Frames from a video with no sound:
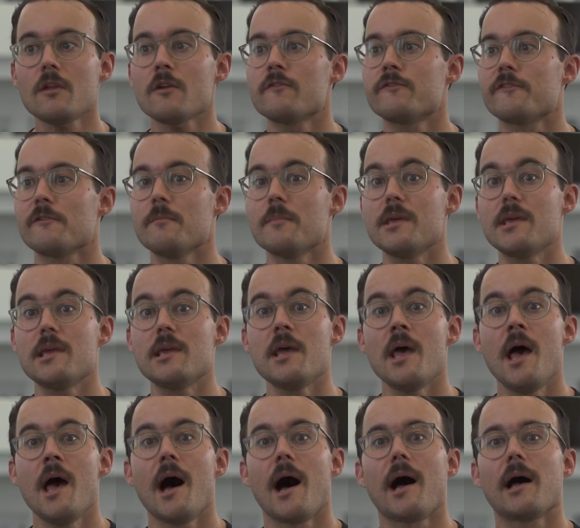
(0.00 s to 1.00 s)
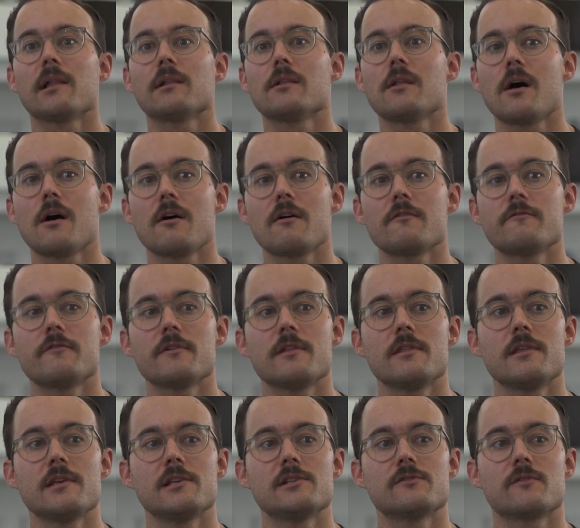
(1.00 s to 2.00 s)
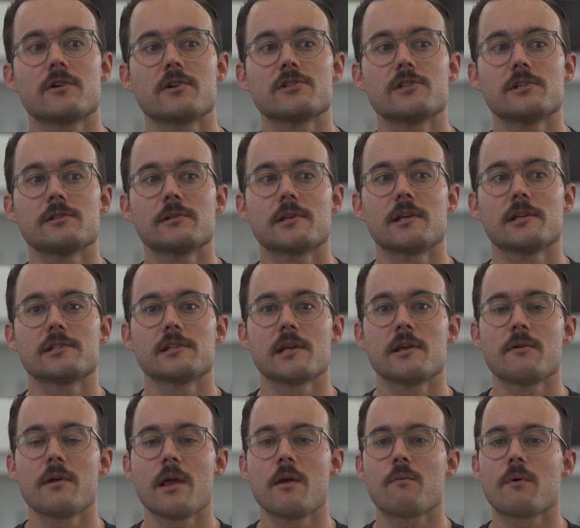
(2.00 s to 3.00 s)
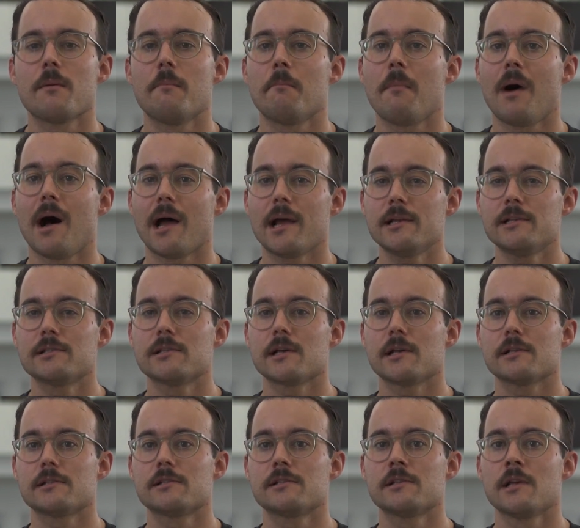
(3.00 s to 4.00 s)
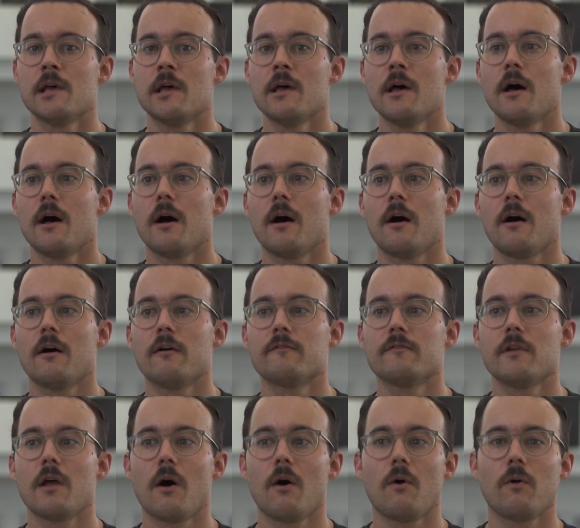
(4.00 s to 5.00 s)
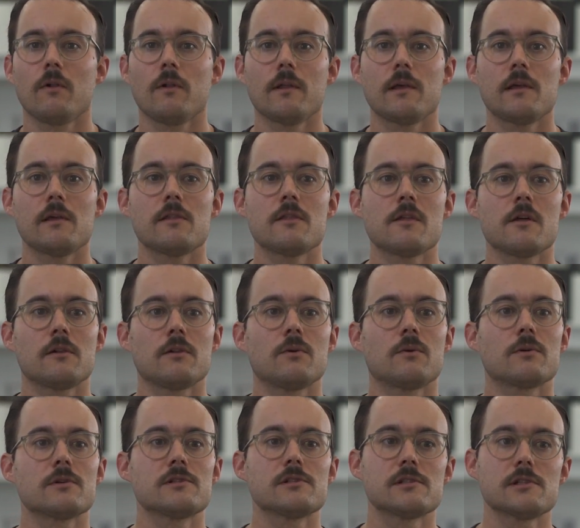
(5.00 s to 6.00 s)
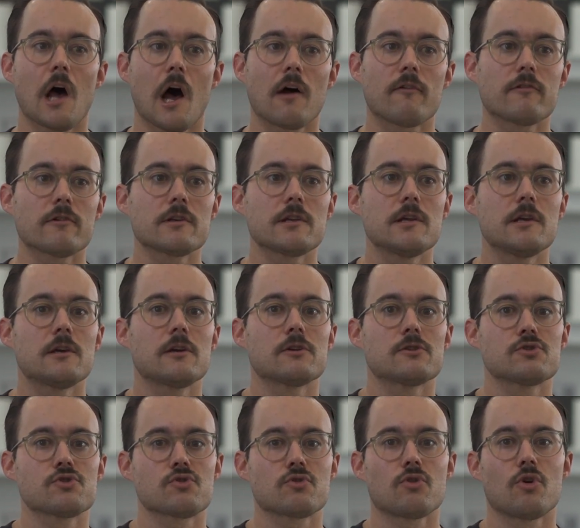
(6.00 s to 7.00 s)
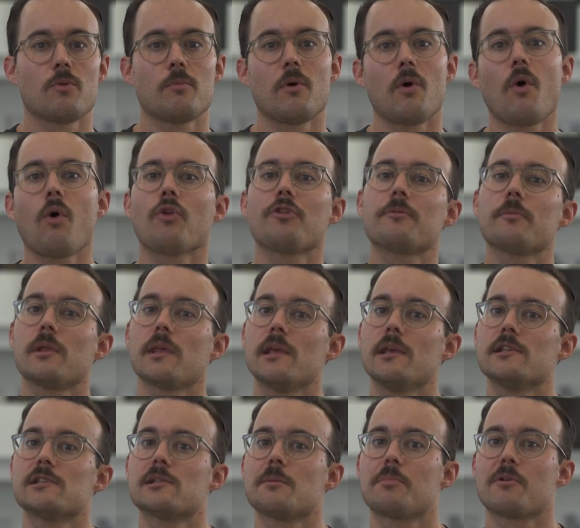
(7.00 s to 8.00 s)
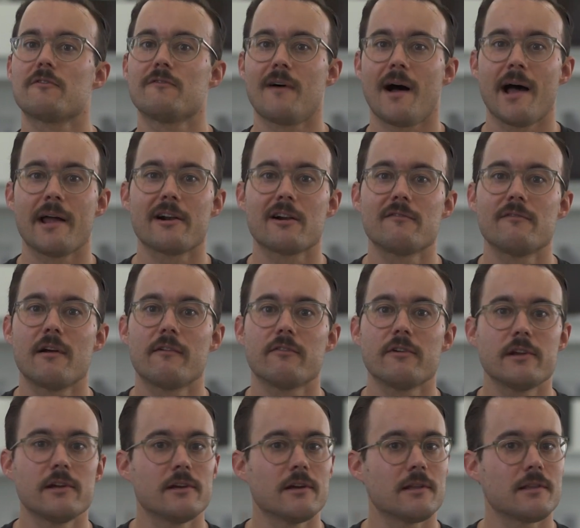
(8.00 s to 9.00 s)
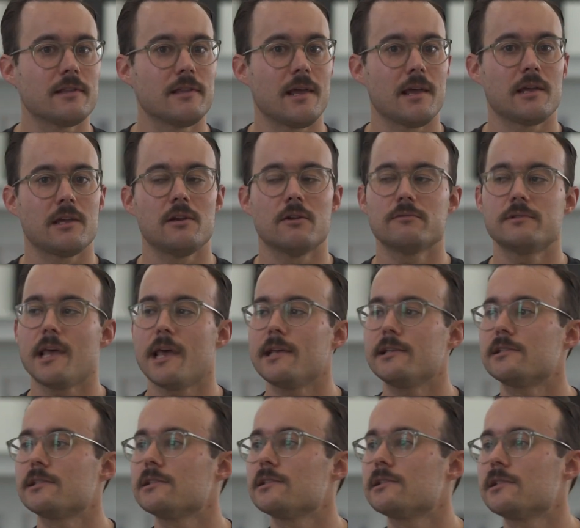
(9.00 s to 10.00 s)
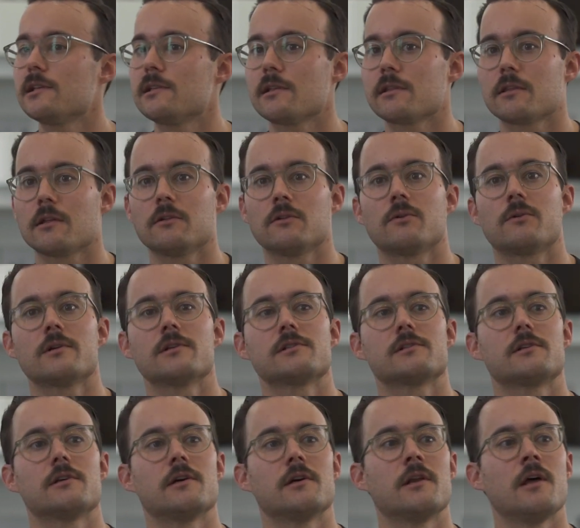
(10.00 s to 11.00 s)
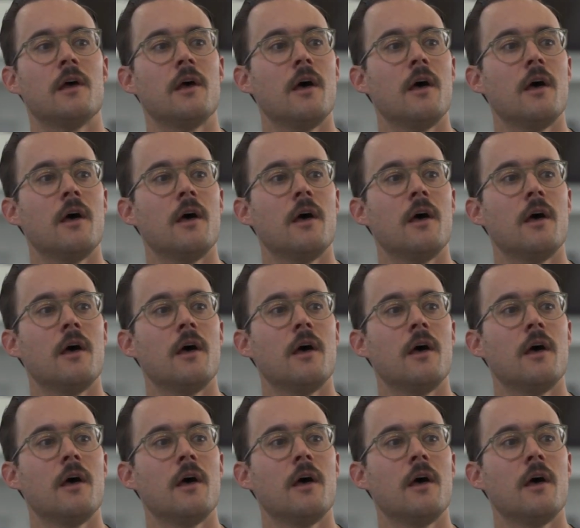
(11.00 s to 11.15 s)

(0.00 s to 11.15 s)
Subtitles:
For me, I love these verses because it reminds us of not only the Lord's sovereignty and control, but ultimately He's the provider of every good thing. Taste and see that the Lord is good.